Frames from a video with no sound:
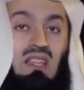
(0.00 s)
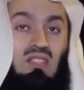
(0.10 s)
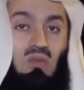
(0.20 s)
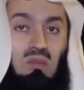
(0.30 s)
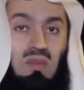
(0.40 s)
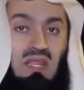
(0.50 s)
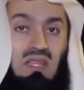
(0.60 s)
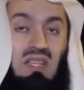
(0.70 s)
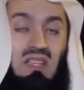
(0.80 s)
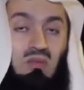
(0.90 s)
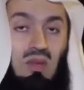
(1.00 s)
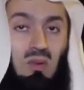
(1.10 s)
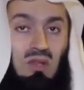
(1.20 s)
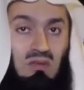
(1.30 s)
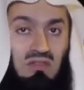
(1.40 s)
This would mean that if
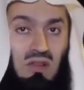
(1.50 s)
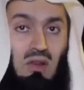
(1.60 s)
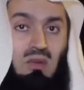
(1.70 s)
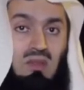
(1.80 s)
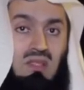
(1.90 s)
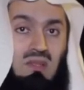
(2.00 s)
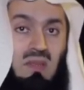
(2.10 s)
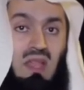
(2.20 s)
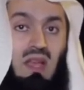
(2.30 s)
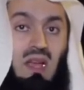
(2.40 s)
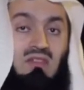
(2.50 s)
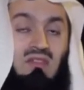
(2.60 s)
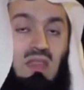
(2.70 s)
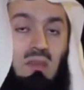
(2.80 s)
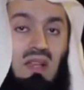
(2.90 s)
we were to follow this, a
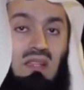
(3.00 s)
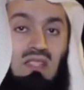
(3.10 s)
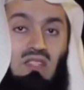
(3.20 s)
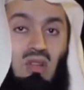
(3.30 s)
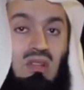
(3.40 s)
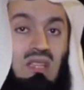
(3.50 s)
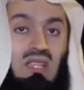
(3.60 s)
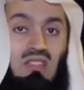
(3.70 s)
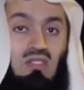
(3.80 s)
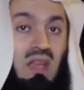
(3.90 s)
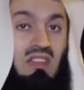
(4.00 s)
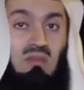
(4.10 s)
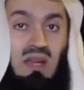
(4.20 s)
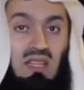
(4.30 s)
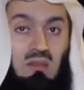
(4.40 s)
female does not need to
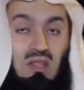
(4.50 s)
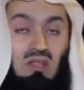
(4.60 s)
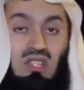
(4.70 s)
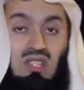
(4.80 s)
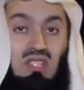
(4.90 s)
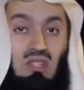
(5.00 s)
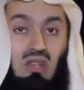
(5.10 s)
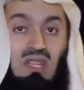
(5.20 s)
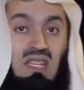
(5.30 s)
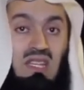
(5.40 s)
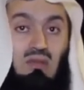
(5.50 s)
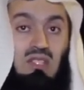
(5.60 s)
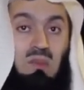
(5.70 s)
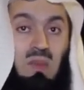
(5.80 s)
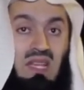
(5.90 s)
have money because she does not need
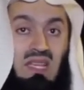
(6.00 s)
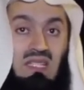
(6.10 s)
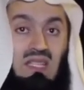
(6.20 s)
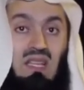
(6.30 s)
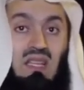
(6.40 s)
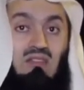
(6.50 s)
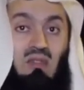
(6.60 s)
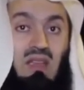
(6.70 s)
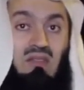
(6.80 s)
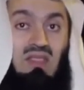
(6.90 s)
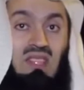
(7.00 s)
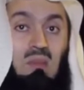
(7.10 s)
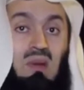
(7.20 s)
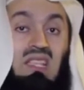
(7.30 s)
to spend it for everything.